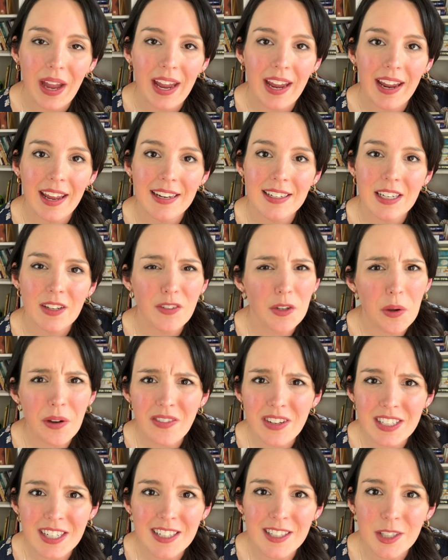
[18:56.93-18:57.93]
And if you
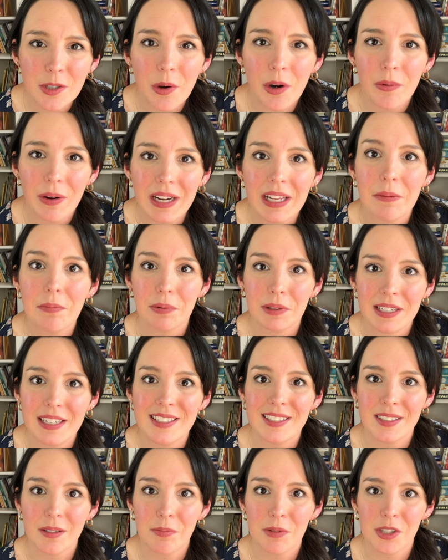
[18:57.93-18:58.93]
haven't done so already,
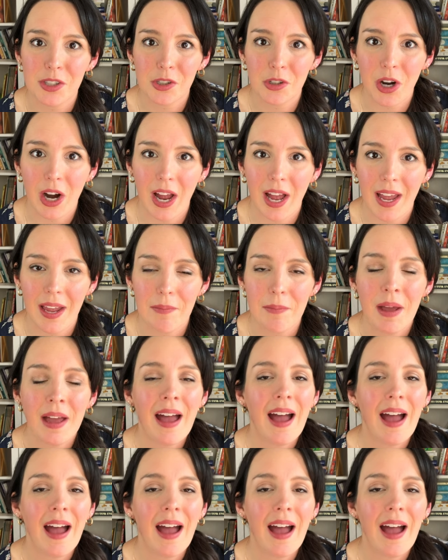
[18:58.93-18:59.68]
please subscribe.